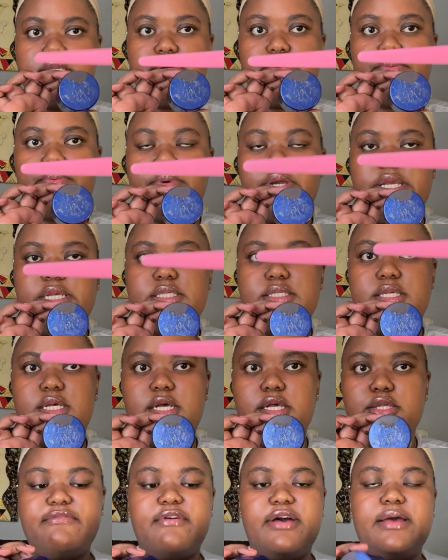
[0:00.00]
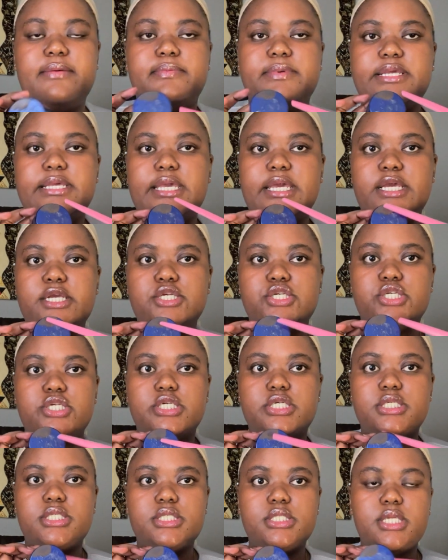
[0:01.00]
razor for
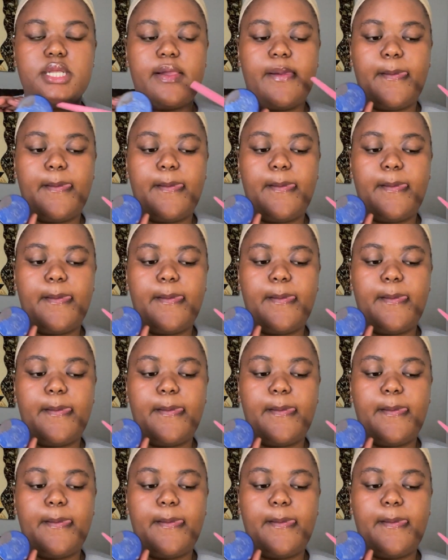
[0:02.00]
application.